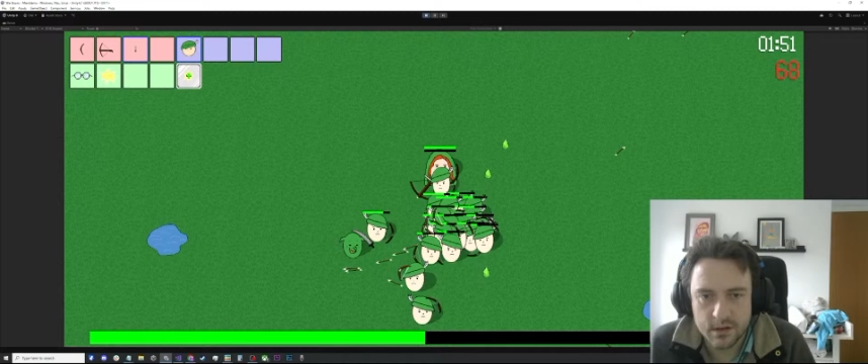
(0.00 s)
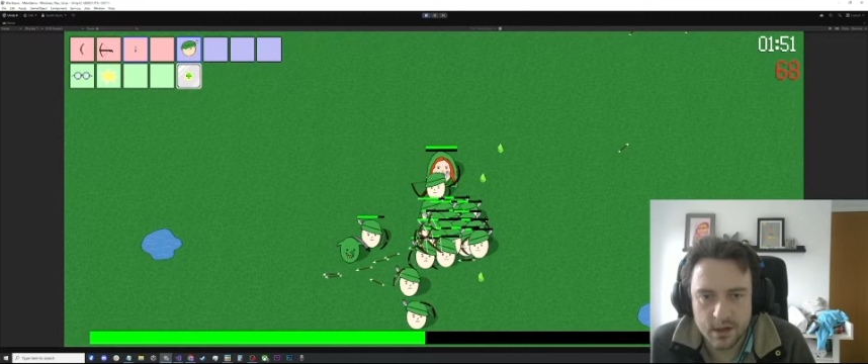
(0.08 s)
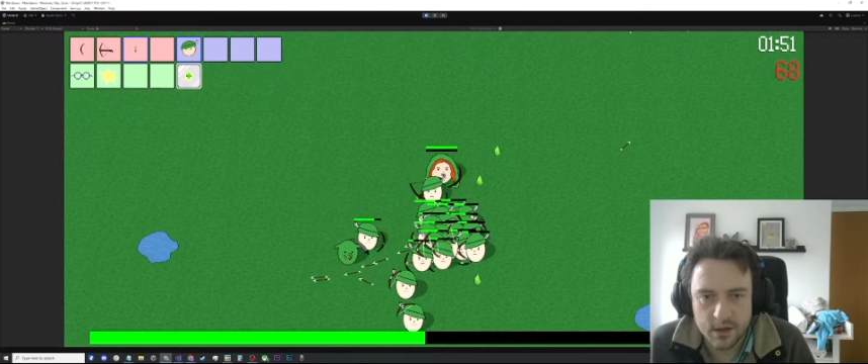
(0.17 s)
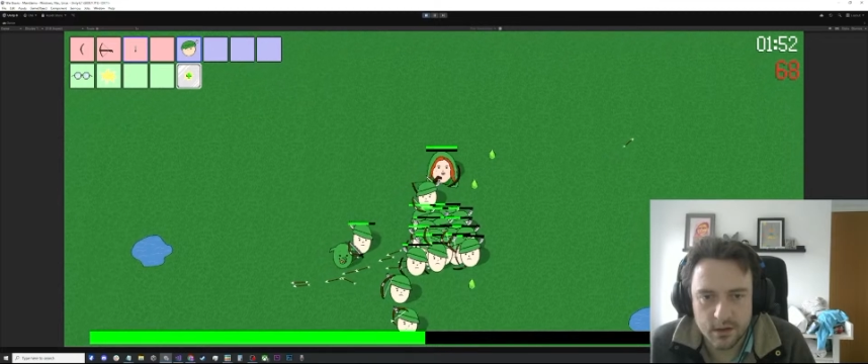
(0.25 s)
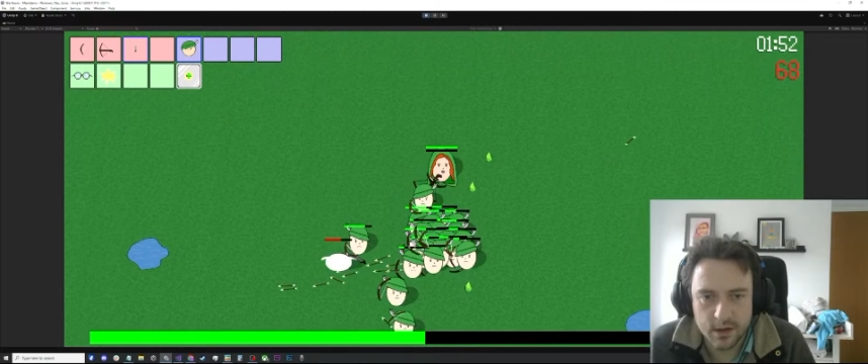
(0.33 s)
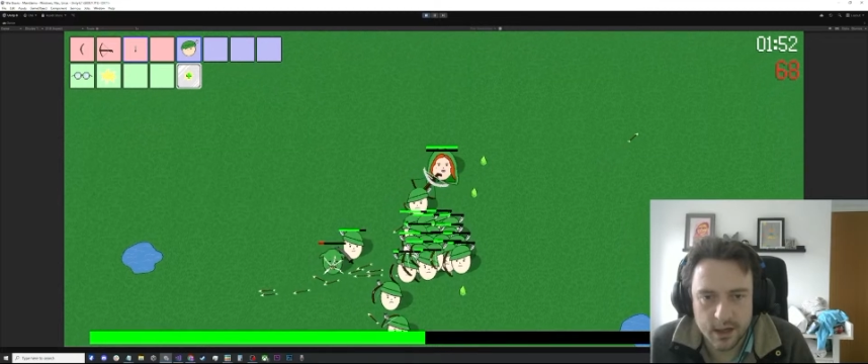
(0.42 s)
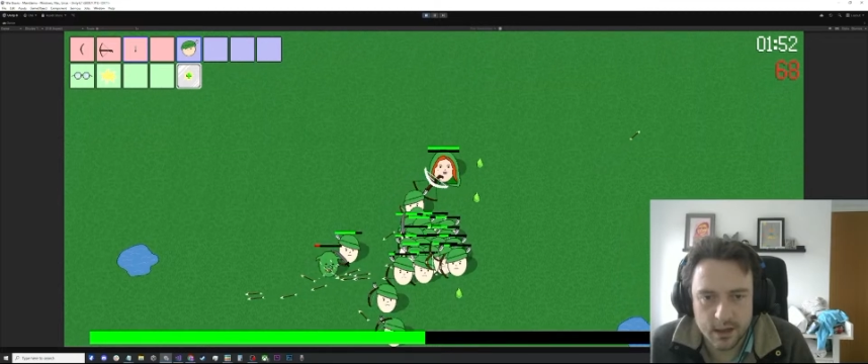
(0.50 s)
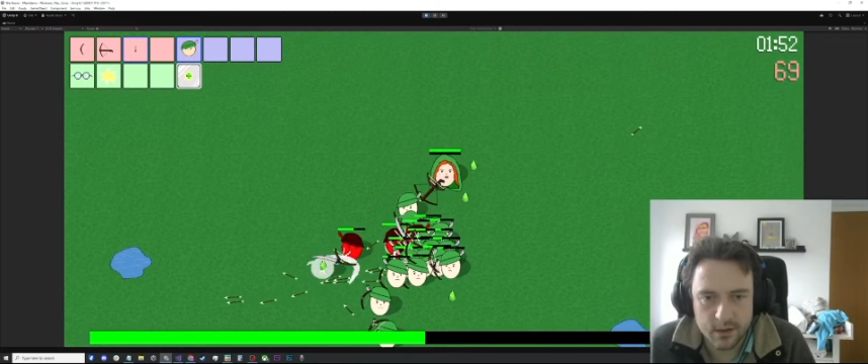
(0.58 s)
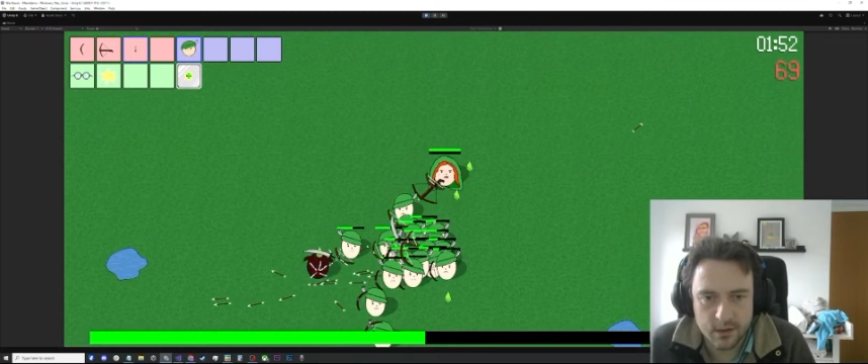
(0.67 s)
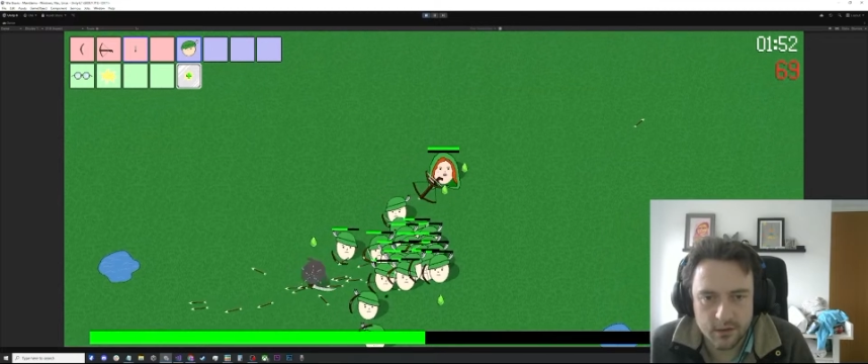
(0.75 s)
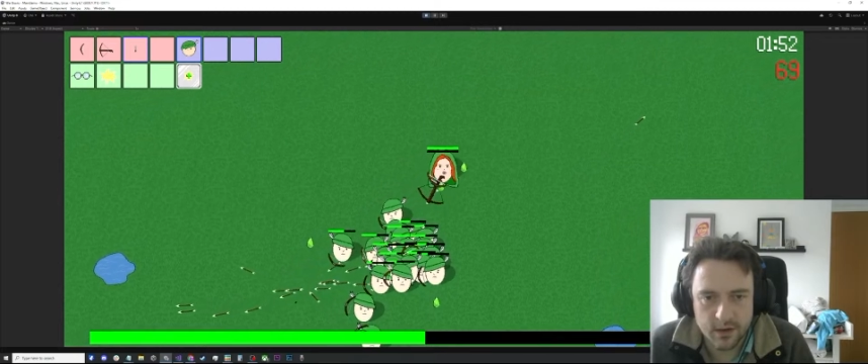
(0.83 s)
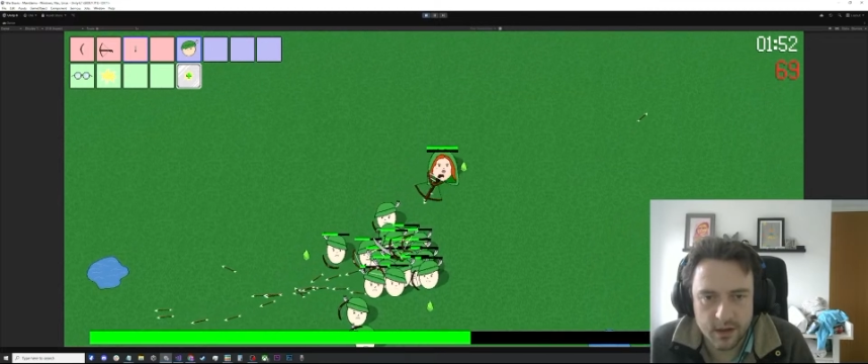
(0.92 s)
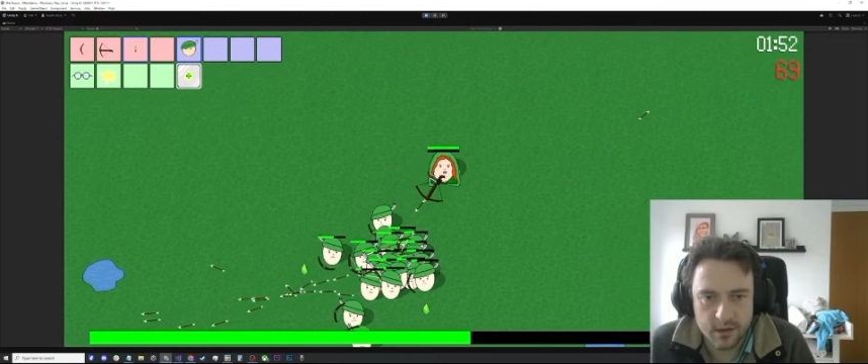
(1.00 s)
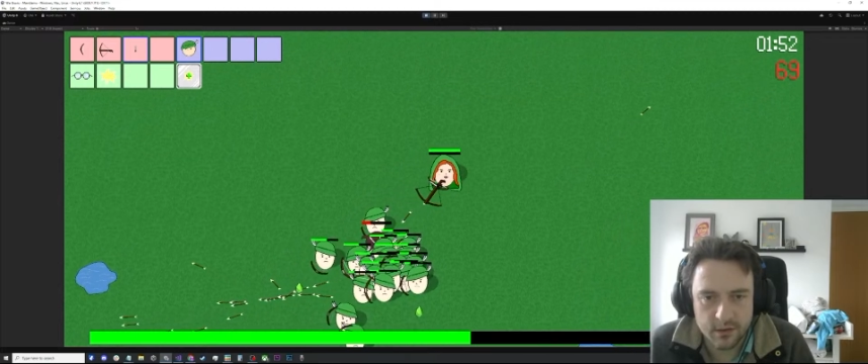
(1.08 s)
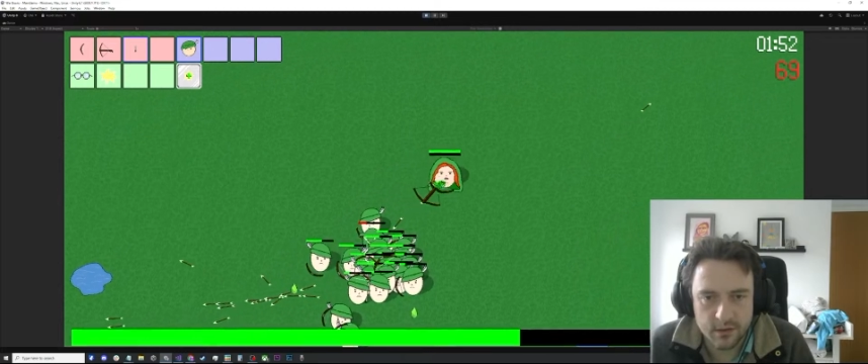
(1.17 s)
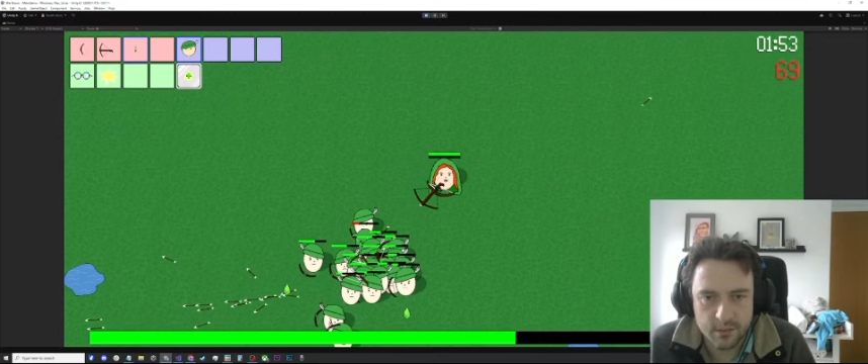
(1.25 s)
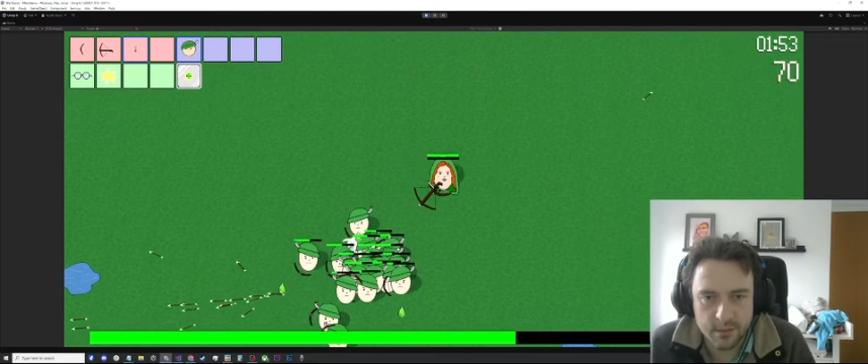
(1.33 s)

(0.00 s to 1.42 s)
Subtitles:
they're not getting those heals,